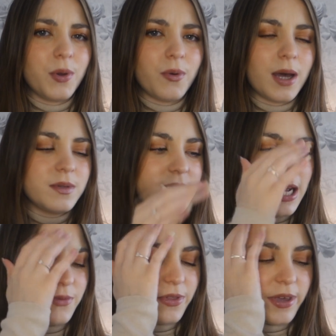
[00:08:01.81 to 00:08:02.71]
be going
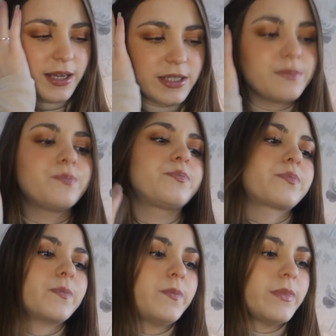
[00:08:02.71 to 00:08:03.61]
outside with it.
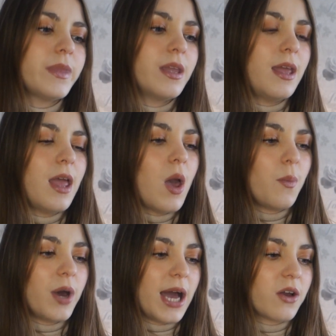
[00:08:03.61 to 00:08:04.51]

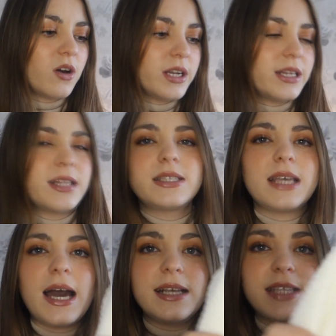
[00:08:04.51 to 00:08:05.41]
But I got it in the
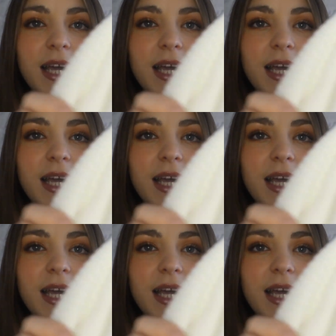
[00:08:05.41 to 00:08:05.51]
size